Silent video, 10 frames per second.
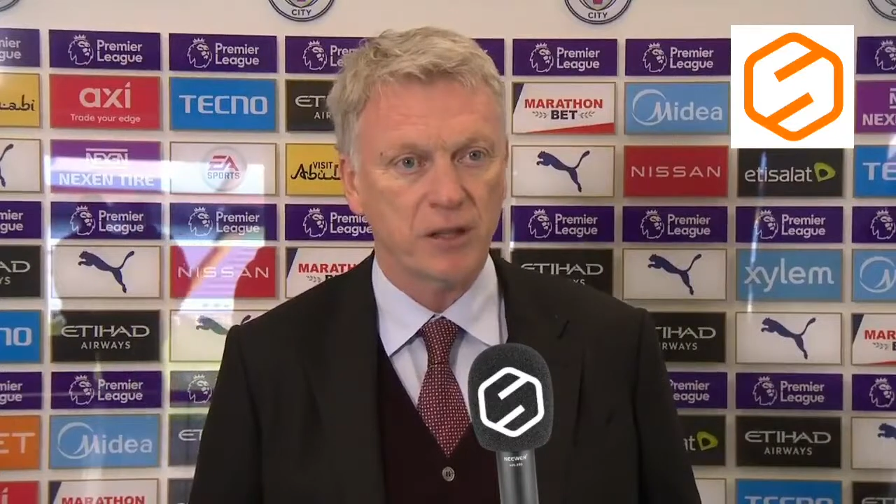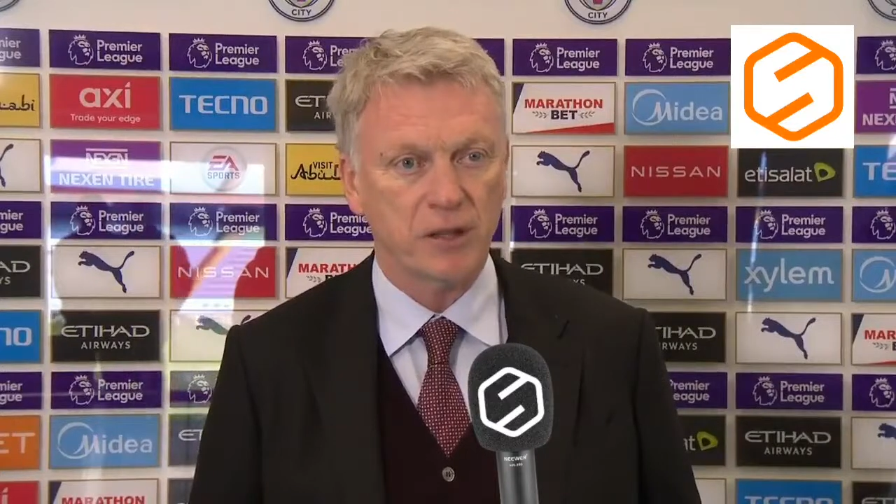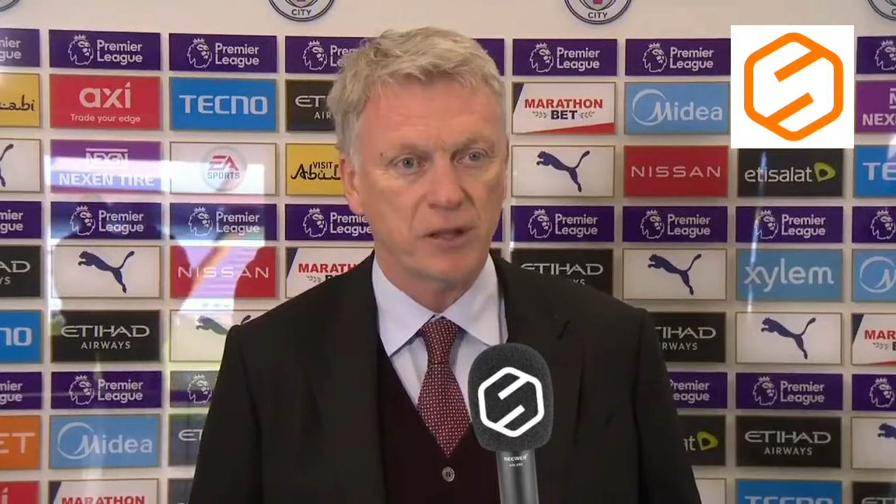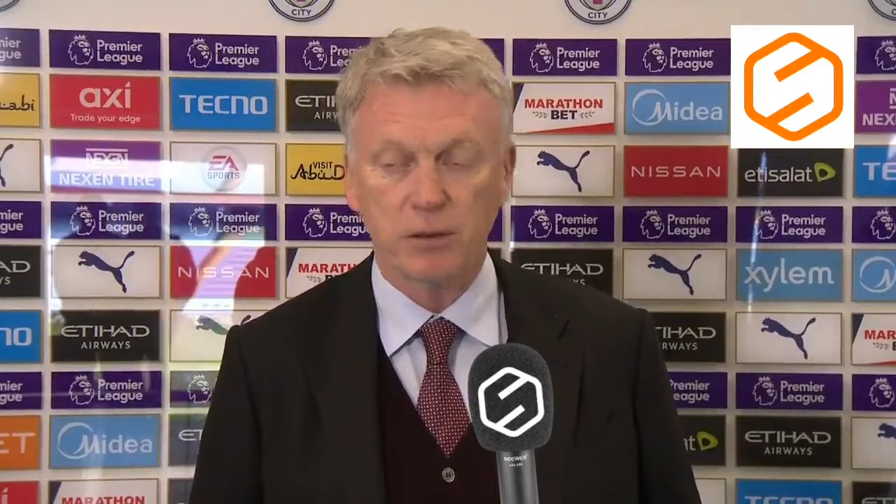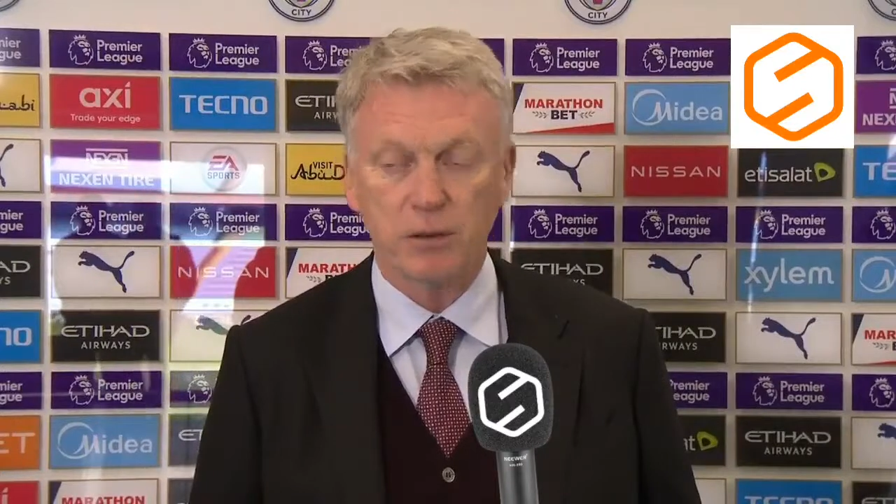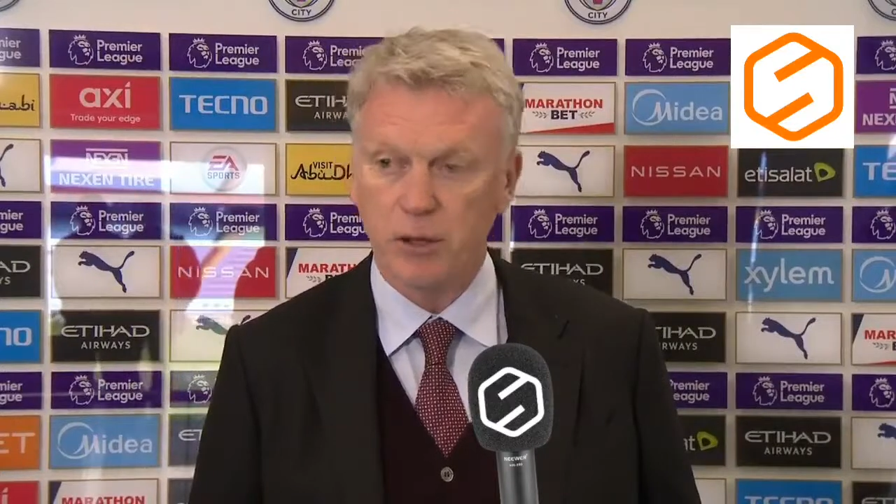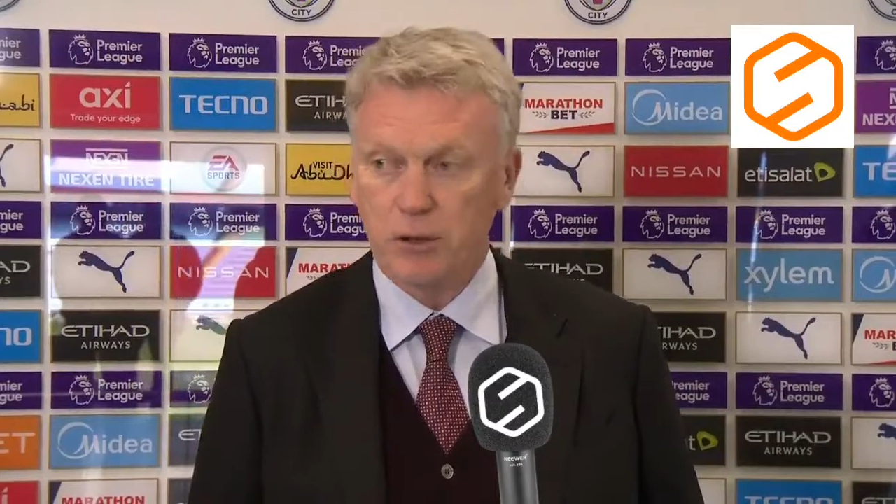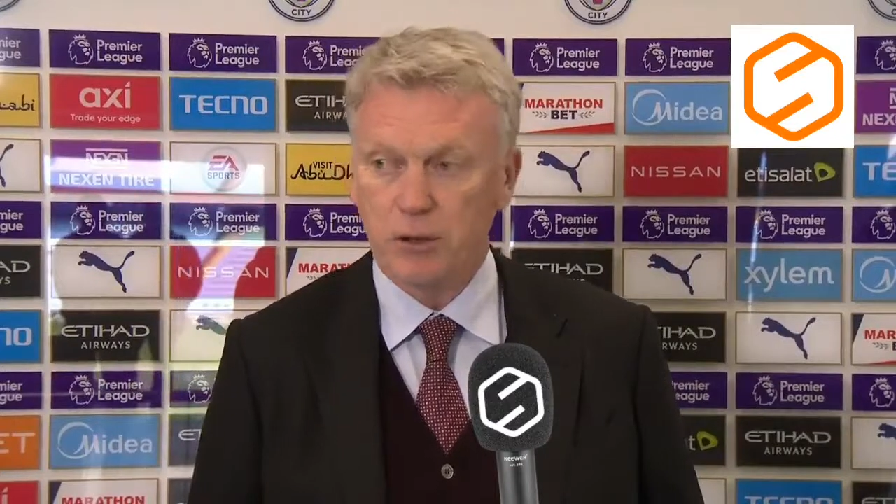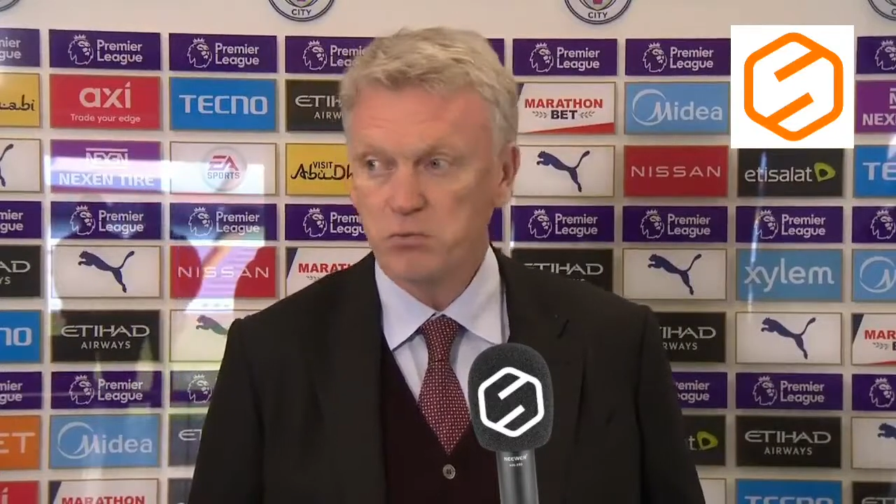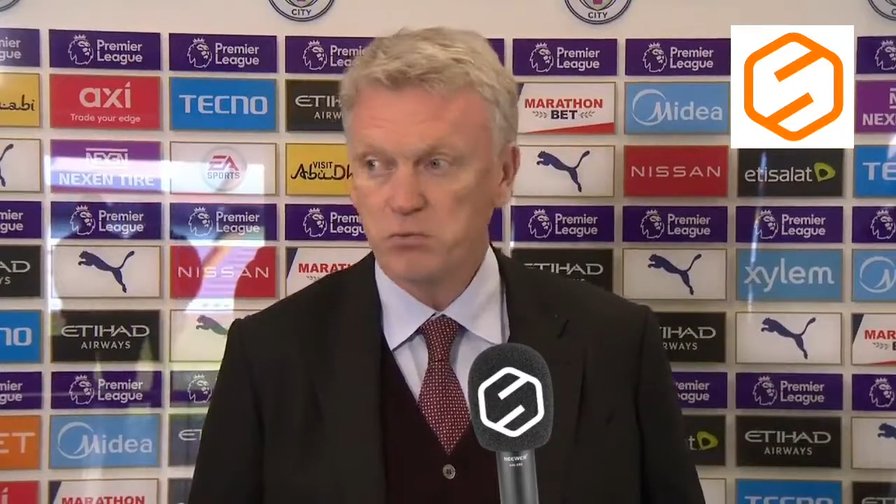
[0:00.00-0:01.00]
So
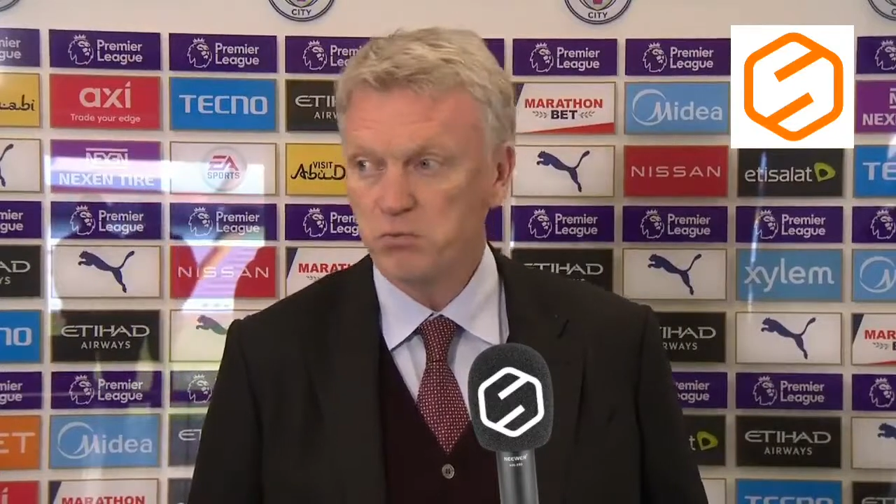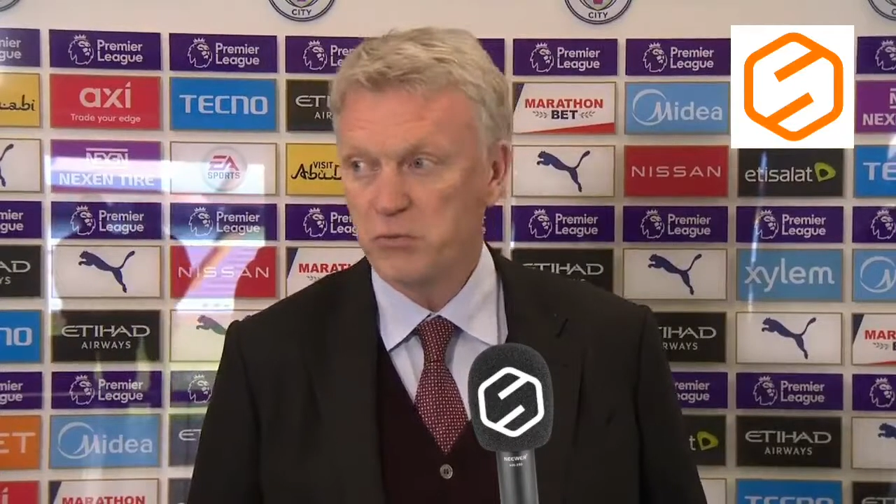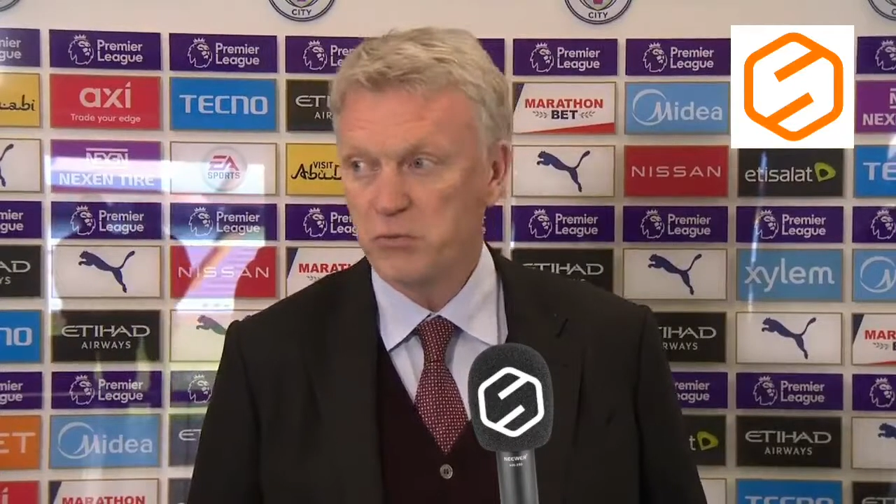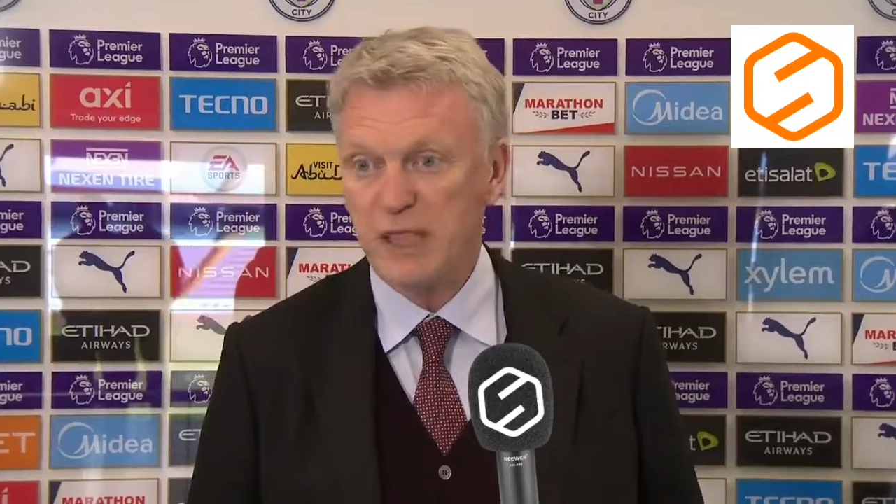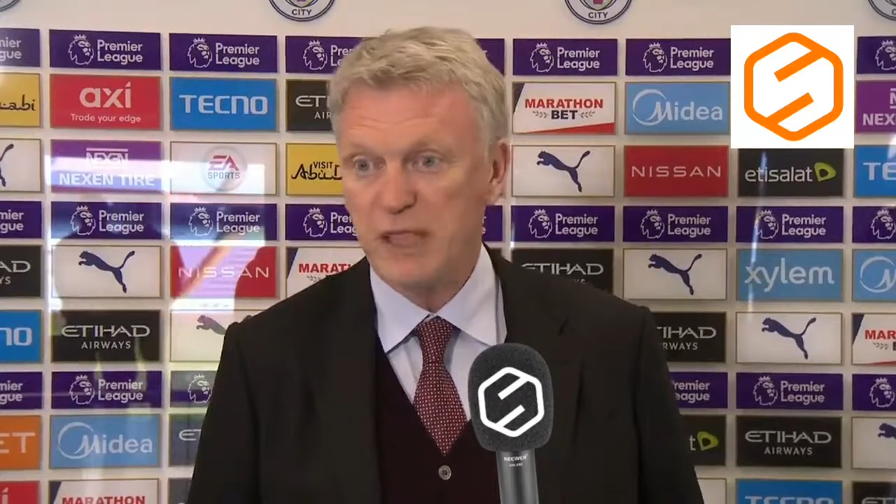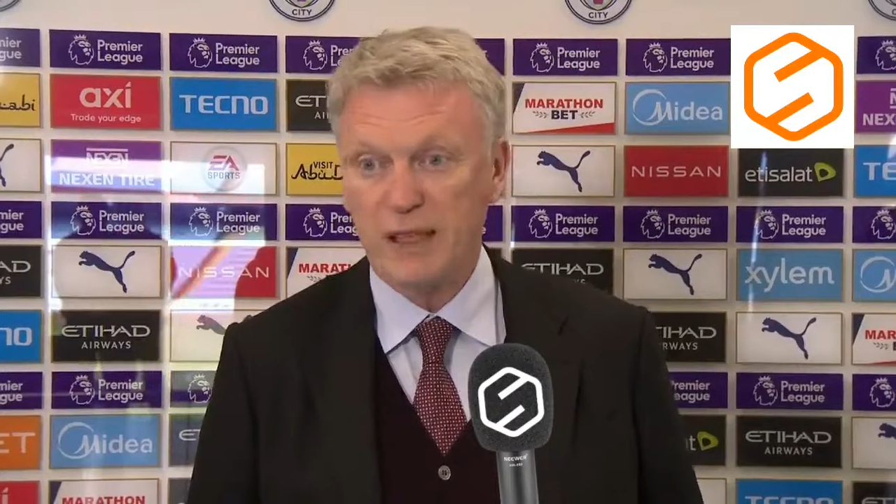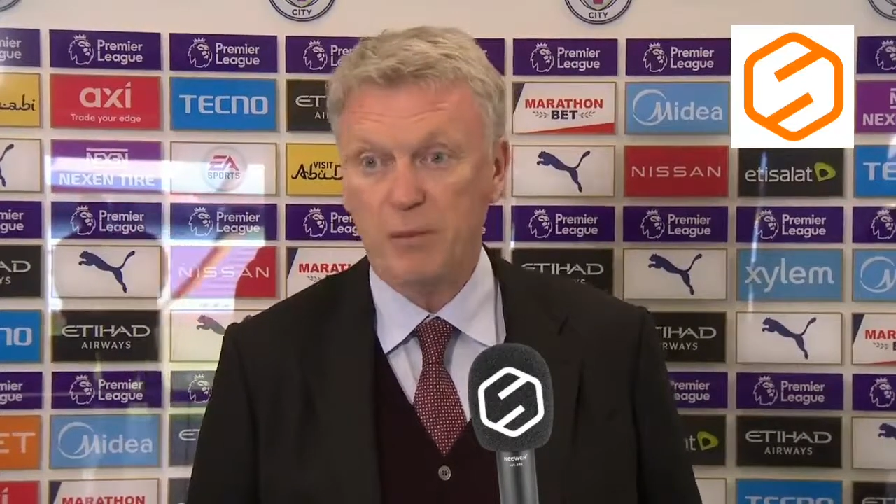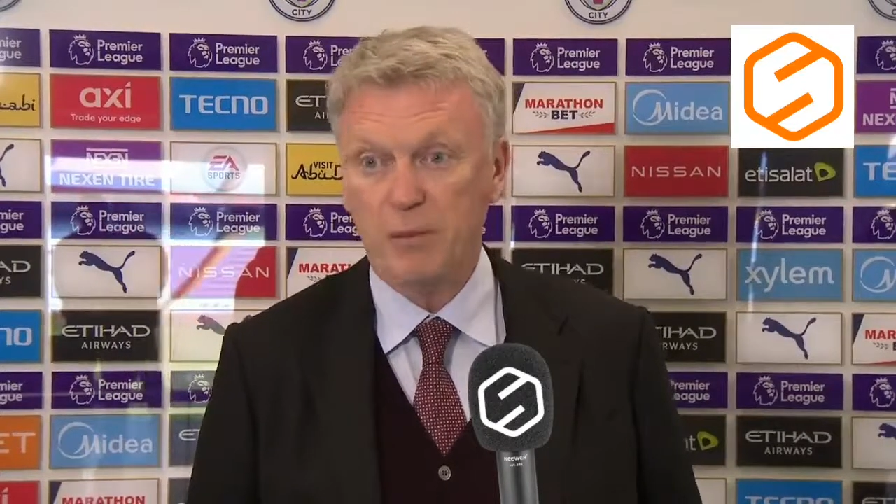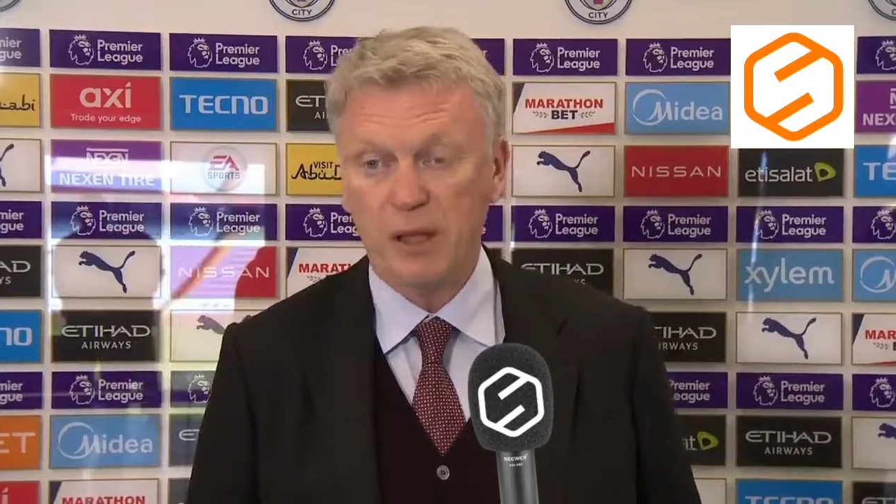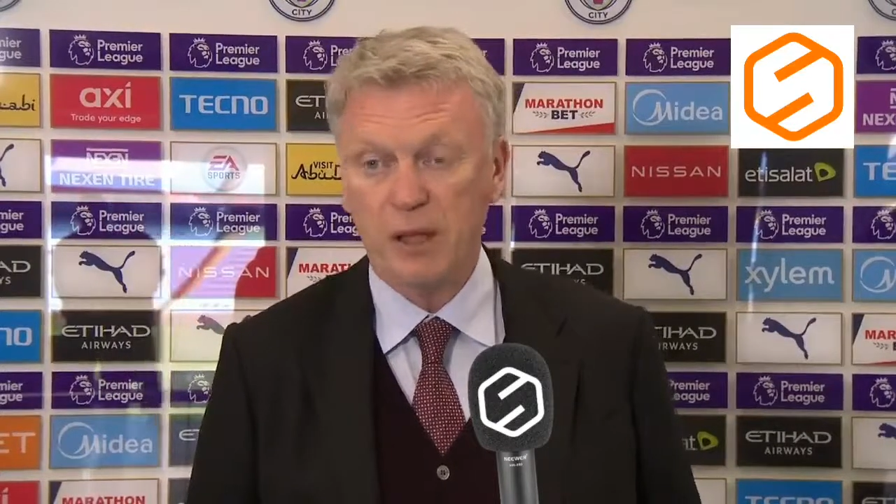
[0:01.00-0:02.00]
does that get me there?